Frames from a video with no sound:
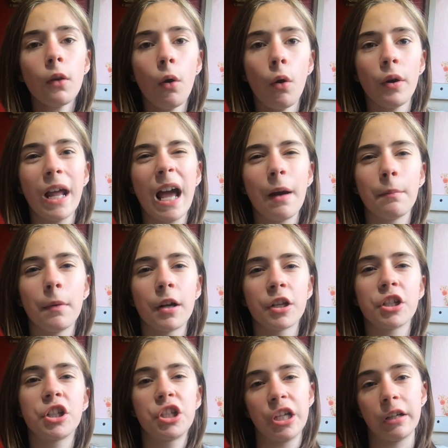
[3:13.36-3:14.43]
on how
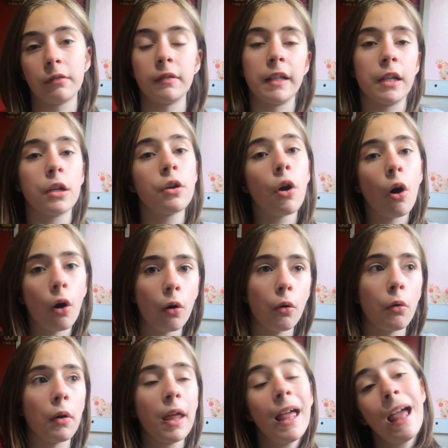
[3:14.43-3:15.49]
much generally
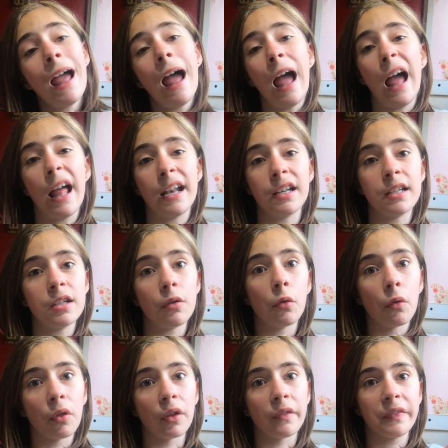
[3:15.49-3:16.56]
coal and
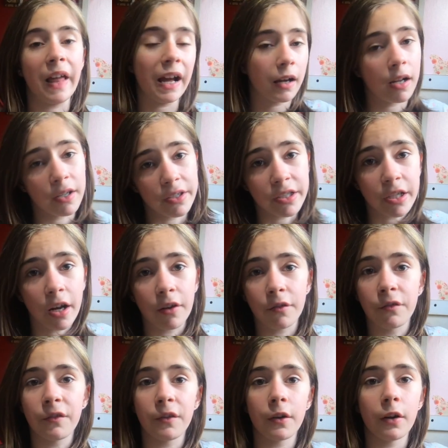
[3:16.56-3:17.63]
all that kind of
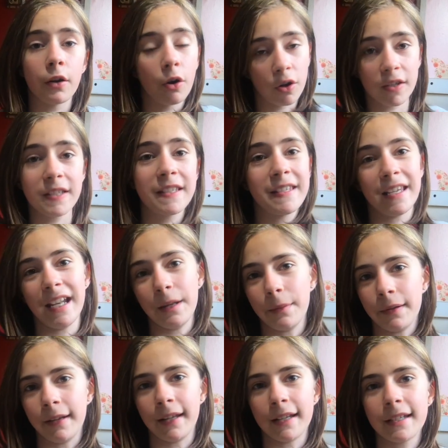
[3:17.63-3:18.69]
stuff costs in a
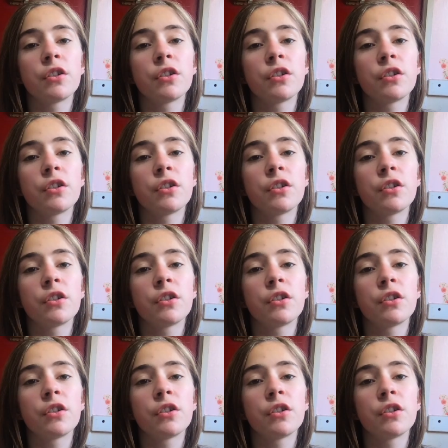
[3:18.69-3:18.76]
minute.